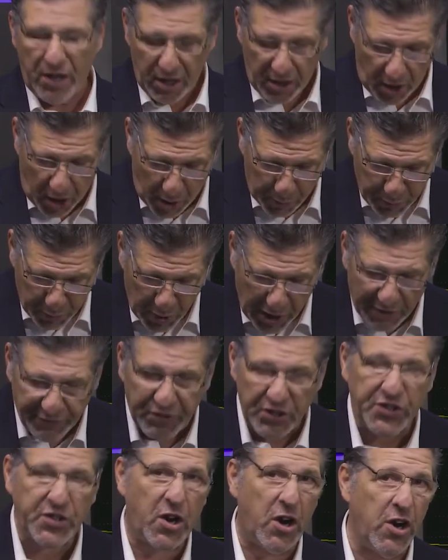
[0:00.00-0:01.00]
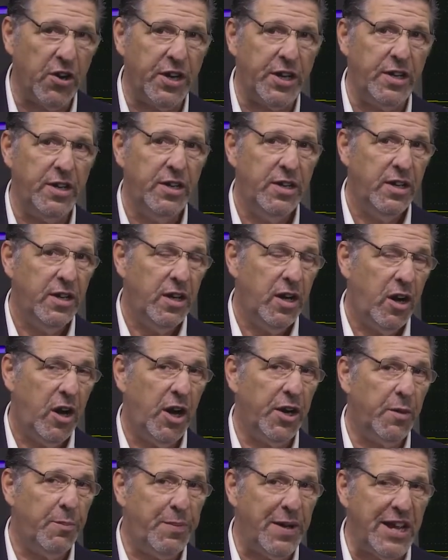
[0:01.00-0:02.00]
Our profit target
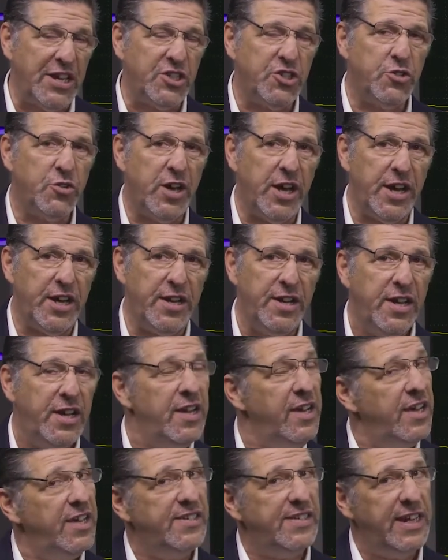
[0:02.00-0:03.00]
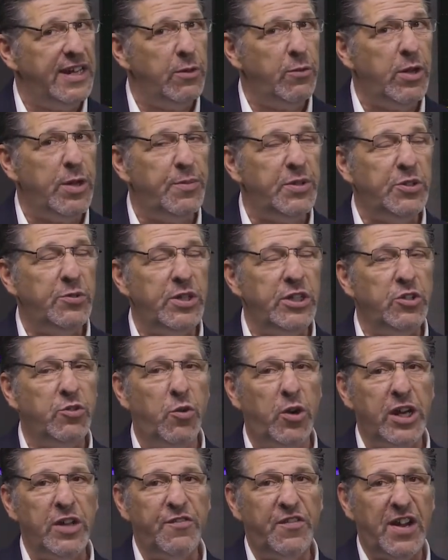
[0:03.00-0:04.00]
on a base trade is anywhere between
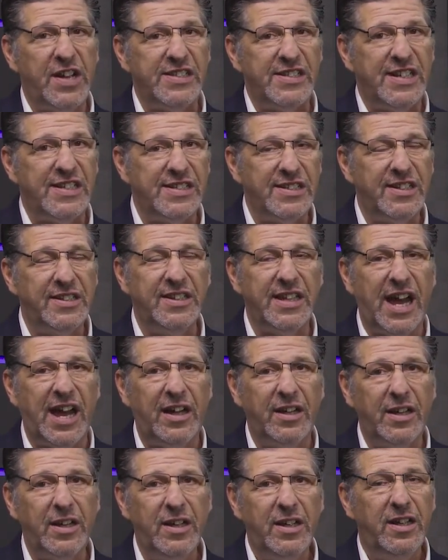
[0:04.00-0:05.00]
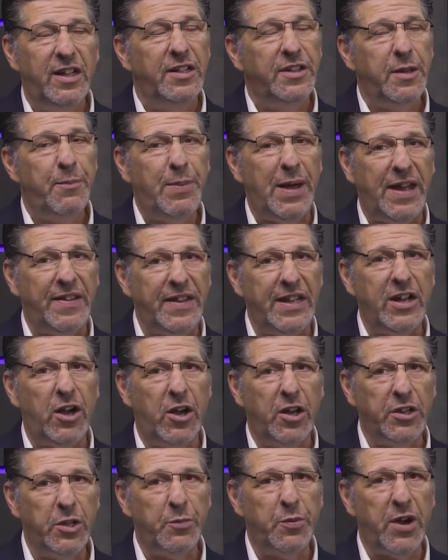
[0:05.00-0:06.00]
25 cents and a dollar, depending
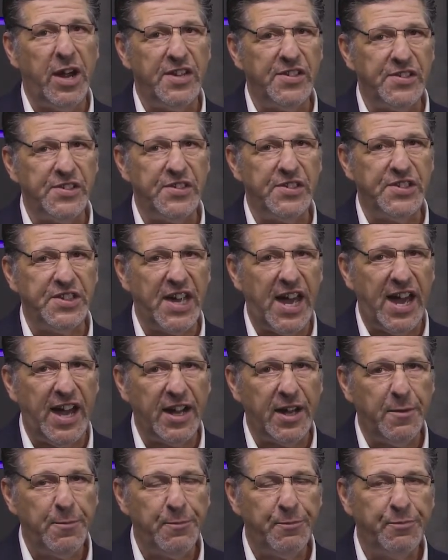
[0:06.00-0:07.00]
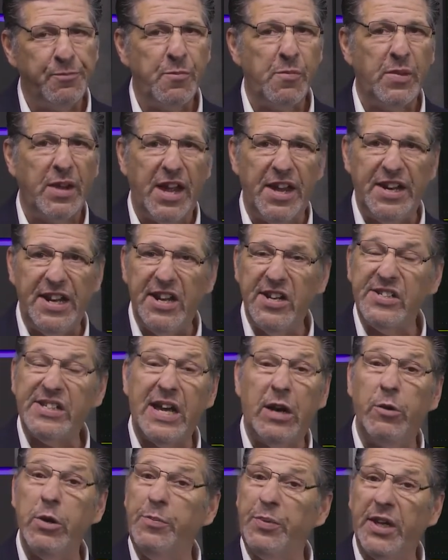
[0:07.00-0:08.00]
on the price of the stock. And here's
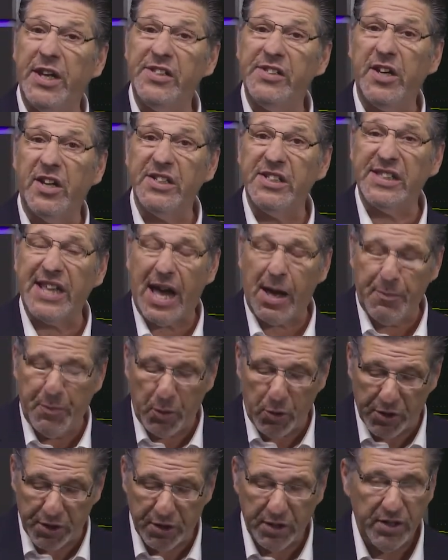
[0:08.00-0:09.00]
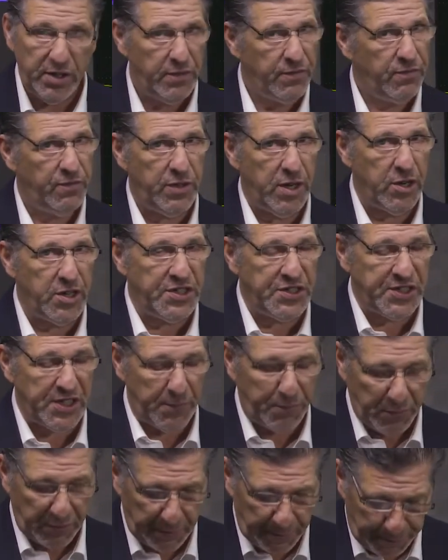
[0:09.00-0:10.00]
how we place our stop order. Very
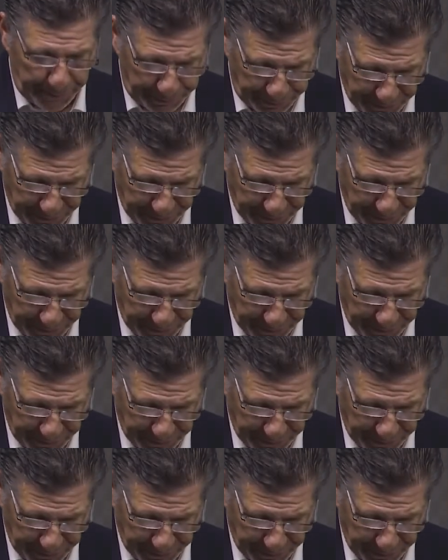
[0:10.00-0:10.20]
simple.